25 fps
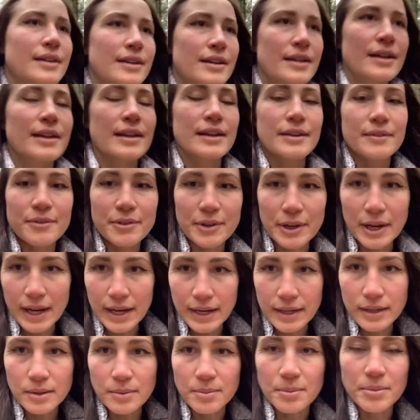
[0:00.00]
And
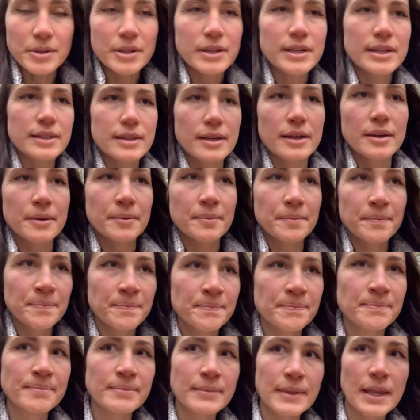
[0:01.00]
forgetting to breathe.
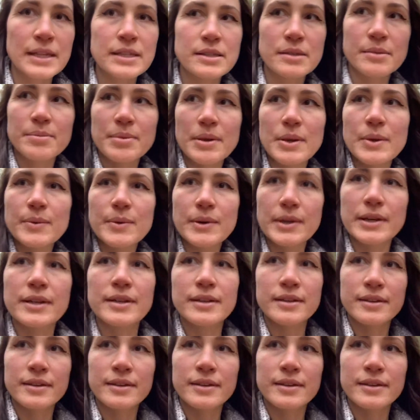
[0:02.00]
That's a big one.